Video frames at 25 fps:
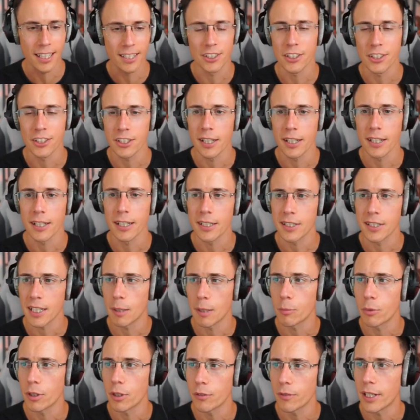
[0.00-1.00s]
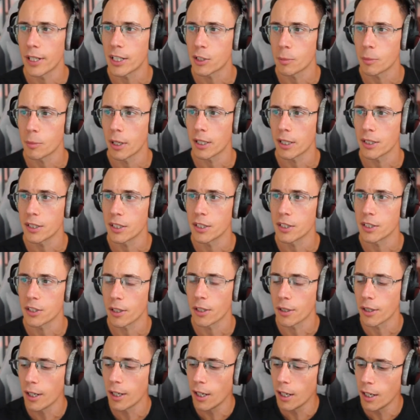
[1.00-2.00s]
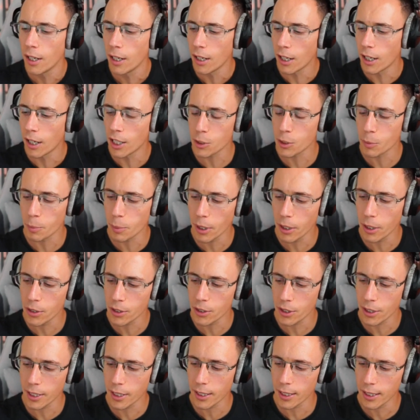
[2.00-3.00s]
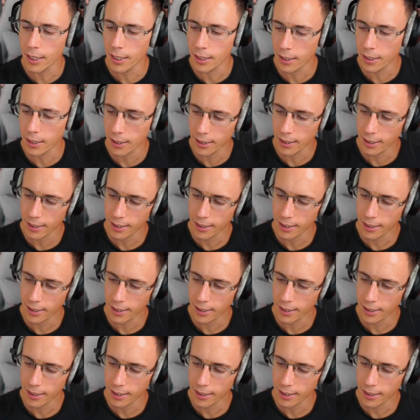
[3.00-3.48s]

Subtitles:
just like the example of events marketing. So I suppose I